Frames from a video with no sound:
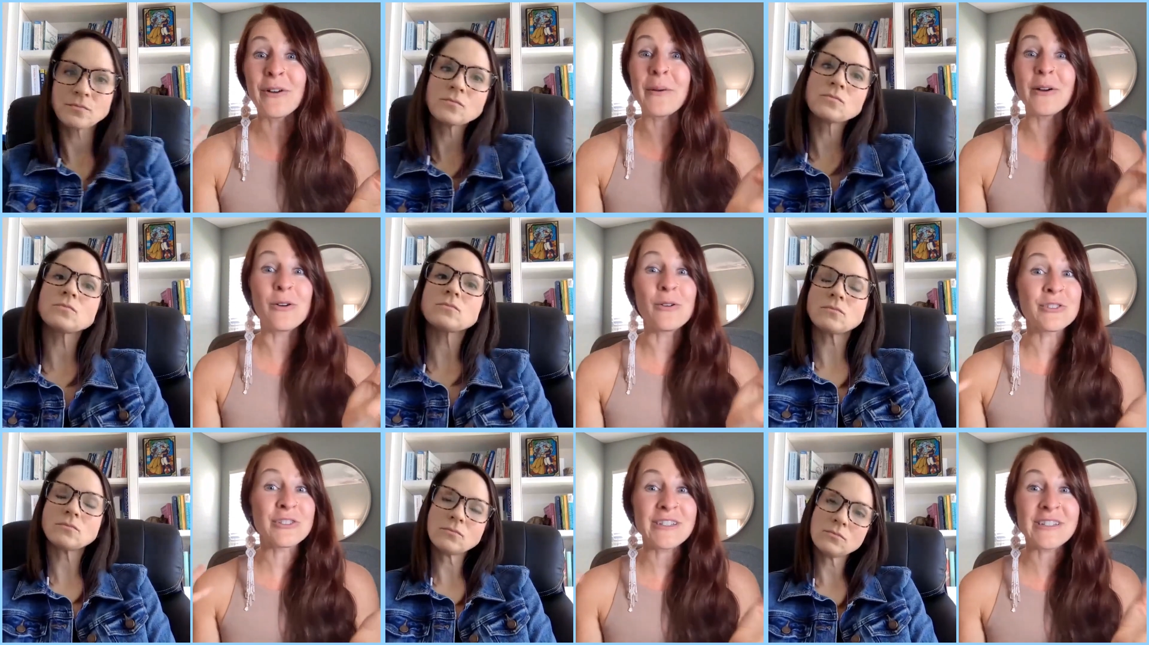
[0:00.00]
Speaker 1: our
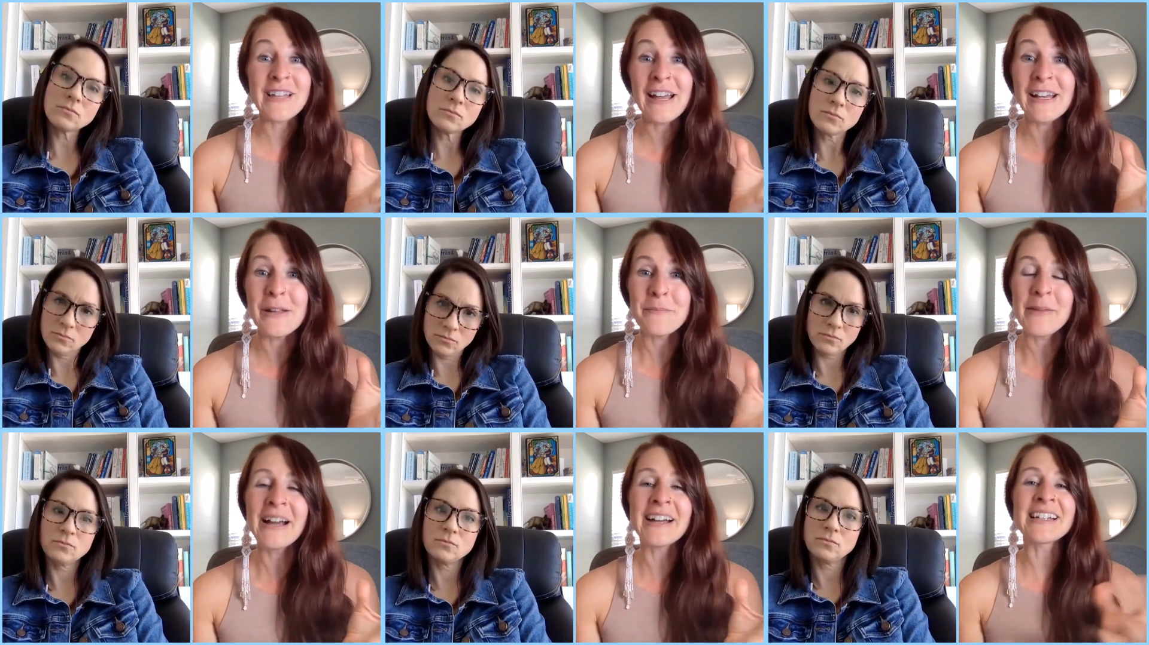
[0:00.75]
culture and society and
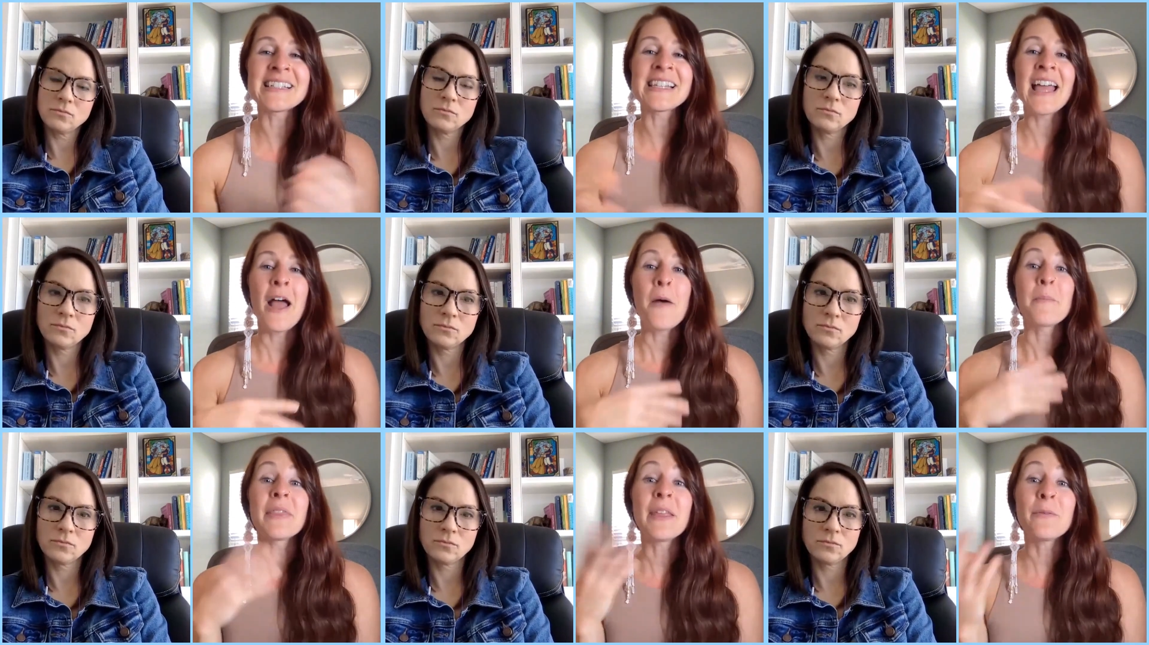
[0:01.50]
parents.
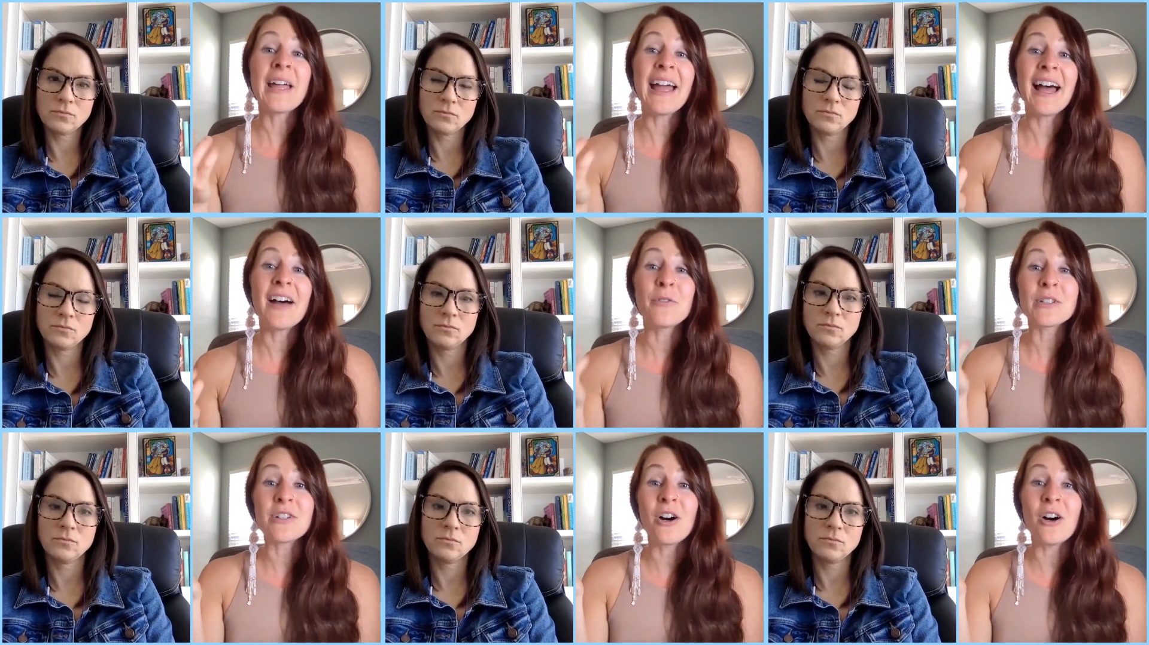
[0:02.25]
But then we have
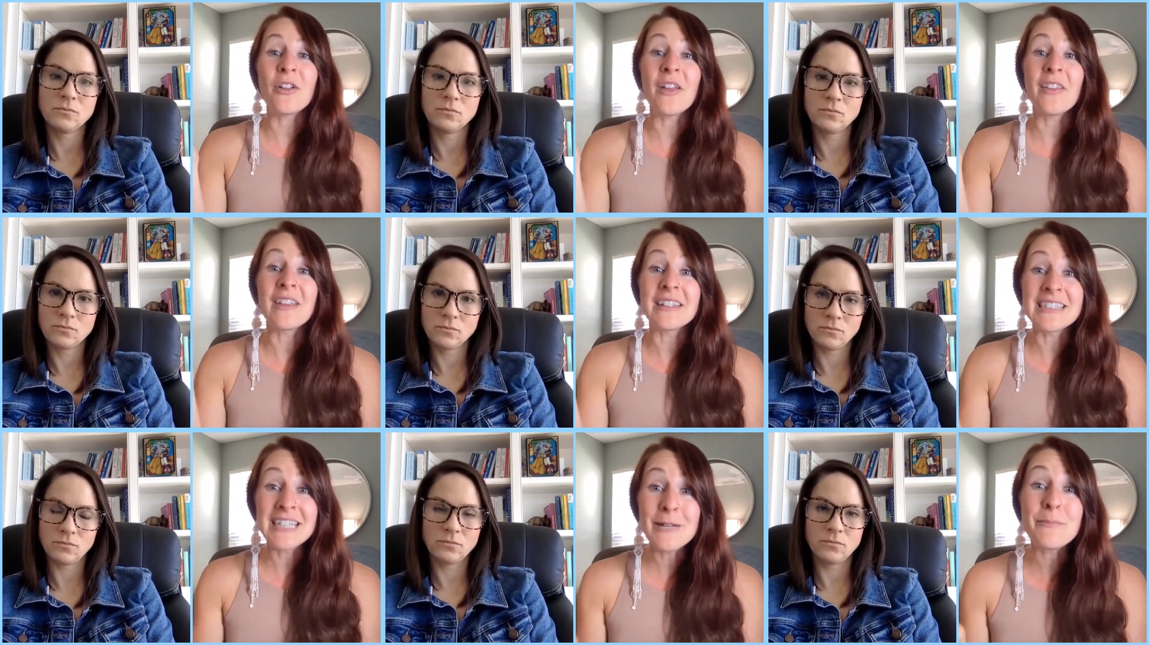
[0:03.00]
what's called the
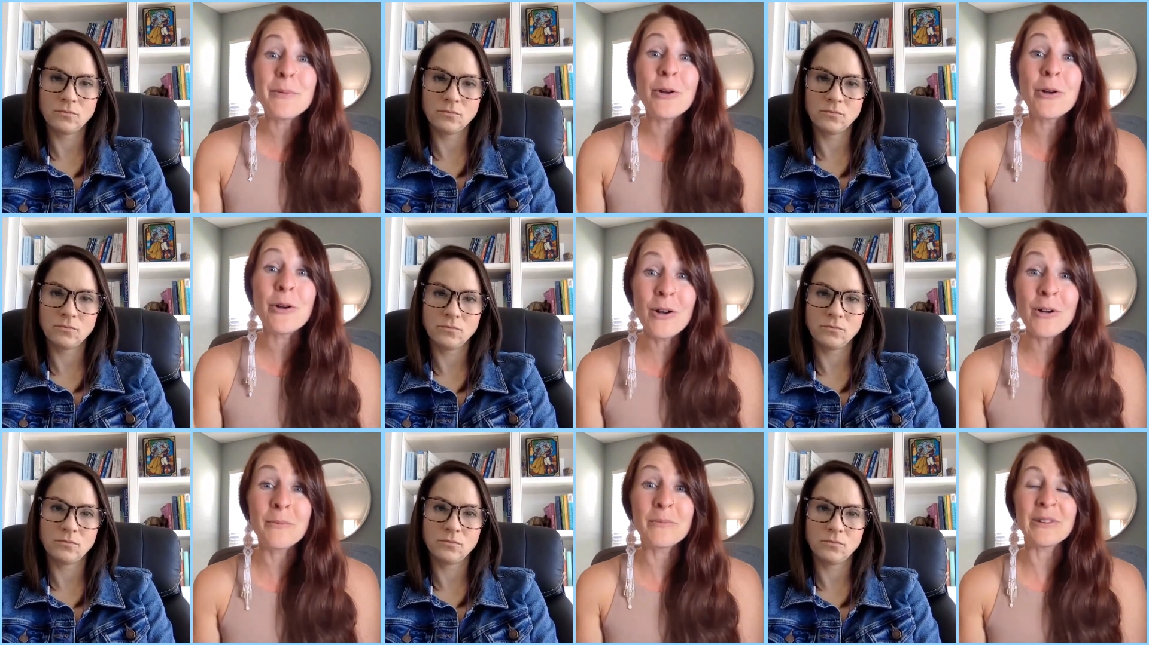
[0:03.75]
deep
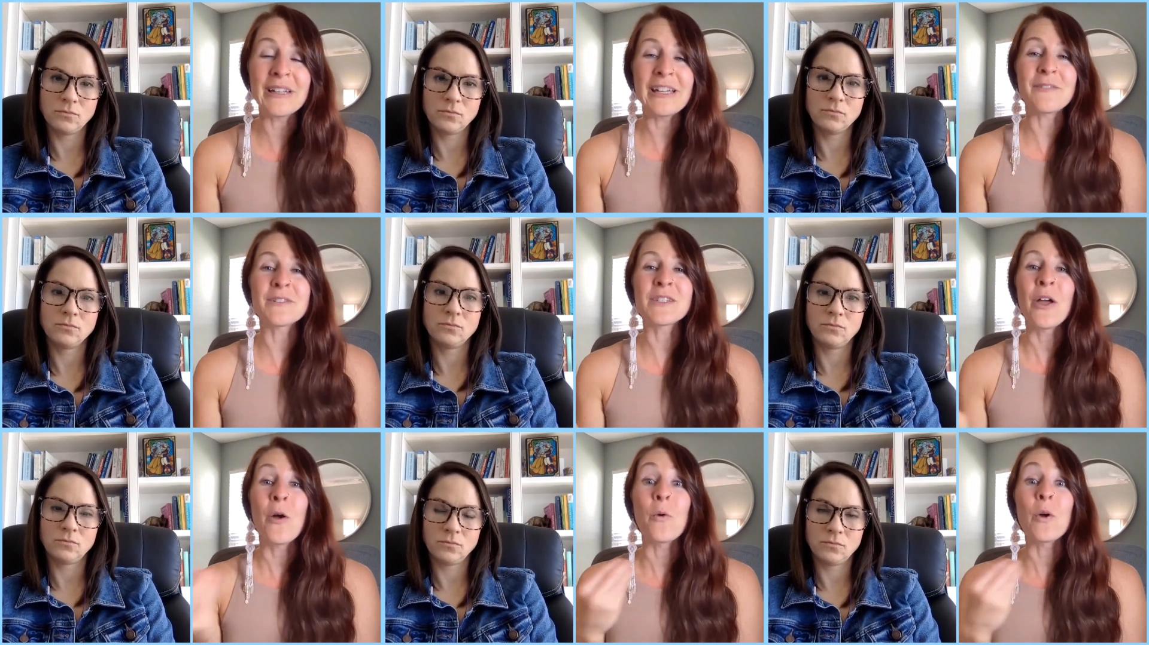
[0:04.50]
core beliefs,
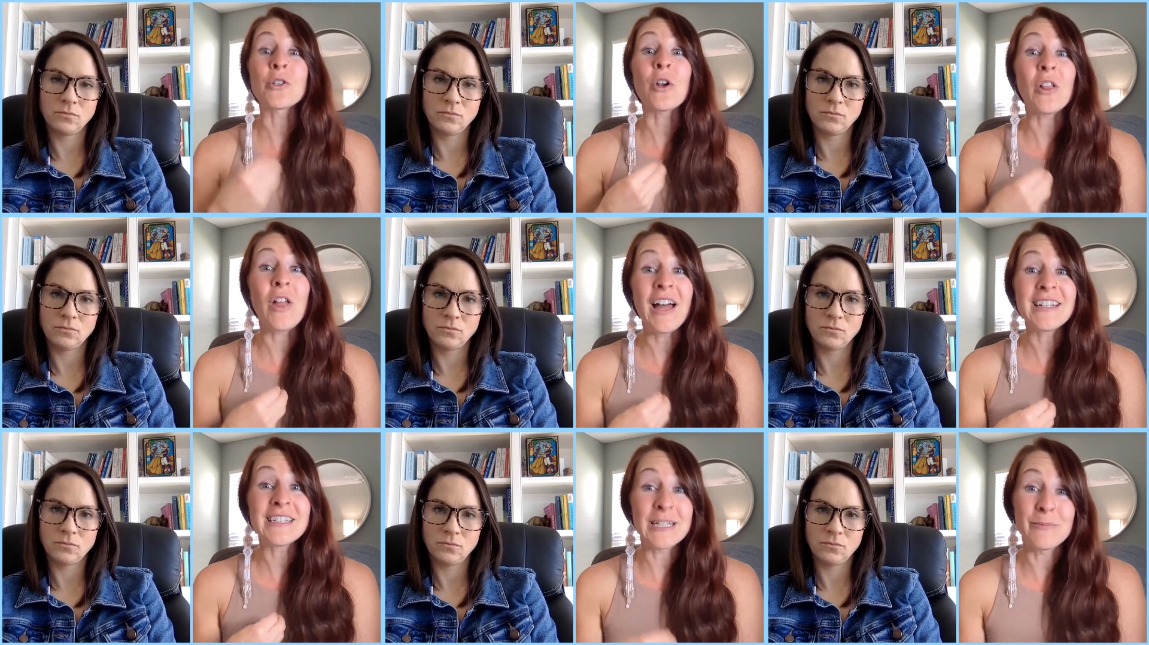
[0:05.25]
which are a
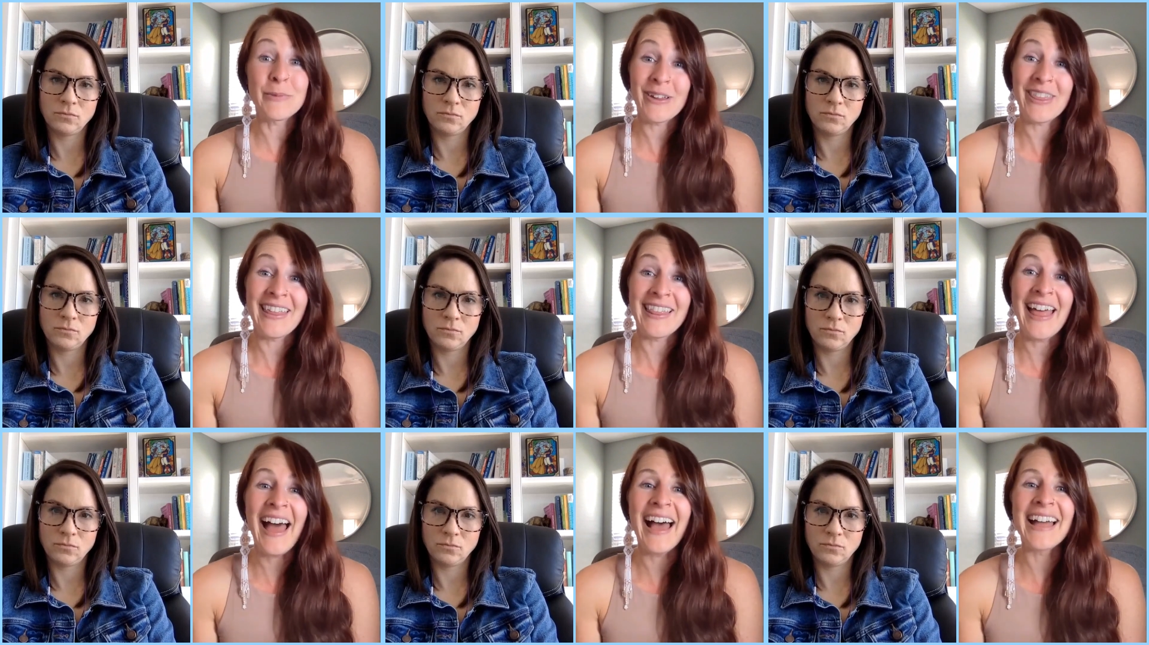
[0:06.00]
lot deeper than
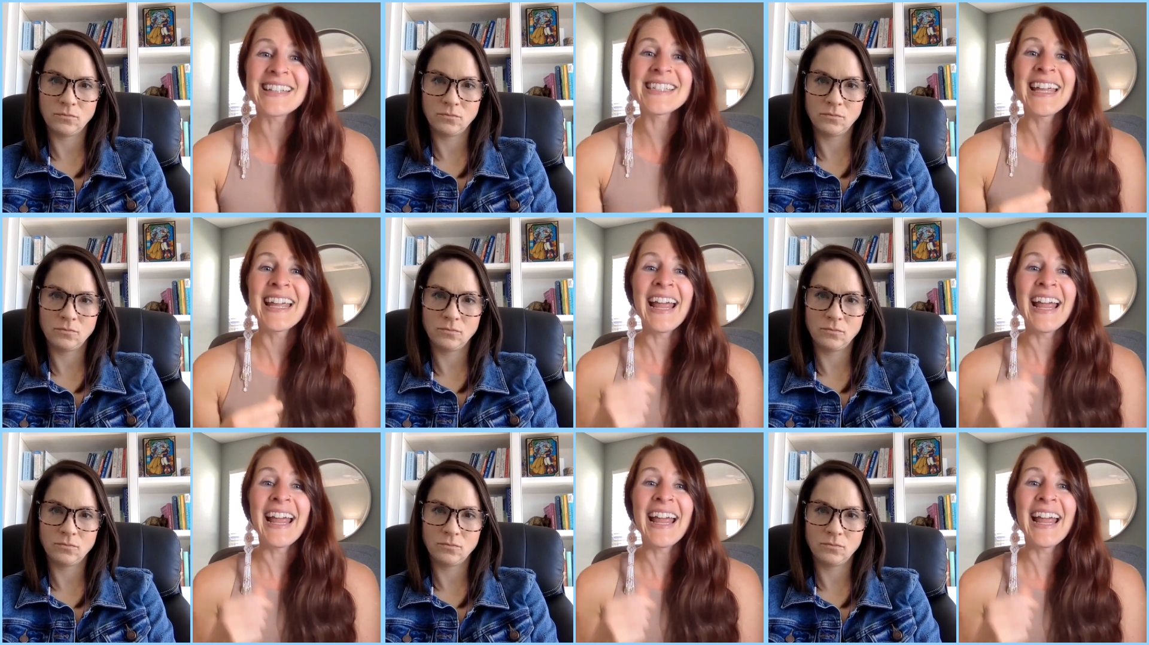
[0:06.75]
that.